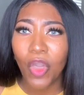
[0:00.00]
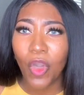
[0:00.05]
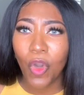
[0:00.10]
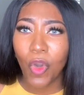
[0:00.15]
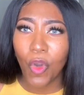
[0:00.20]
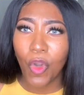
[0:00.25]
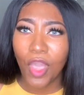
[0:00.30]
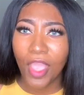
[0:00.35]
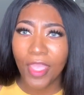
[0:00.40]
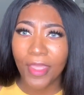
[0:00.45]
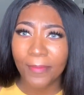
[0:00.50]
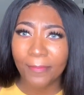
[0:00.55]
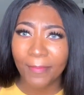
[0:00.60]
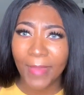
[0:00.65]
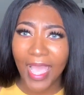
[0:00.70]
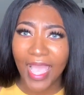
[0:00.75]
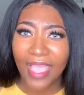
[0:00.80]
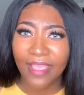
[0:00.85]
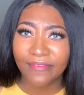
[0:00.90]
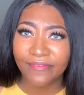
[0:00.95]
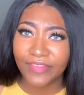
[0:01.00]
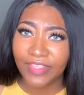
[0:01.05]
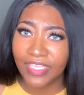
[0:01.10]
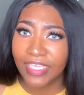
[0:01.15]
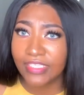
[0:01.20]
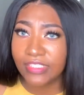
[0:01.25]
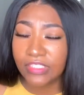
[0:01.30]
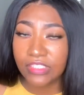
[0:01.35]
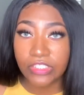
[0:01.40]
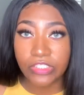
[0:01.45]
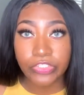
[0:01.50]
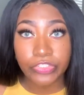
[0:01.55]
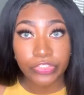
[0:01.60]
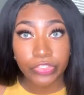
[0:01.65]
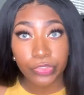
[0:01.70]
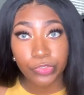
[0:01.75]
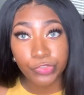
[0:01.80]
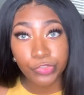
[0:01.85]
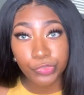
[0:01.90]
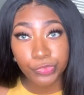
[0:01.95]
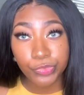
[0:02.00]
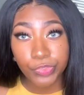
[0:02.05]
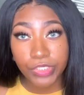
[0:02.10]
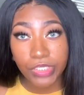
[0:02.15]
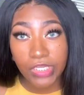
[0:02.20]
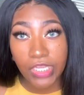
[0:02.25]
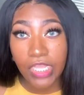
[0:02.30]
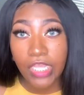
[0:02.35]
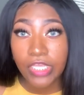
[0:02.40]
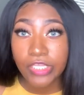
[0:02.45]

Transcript: on my VSG surgery.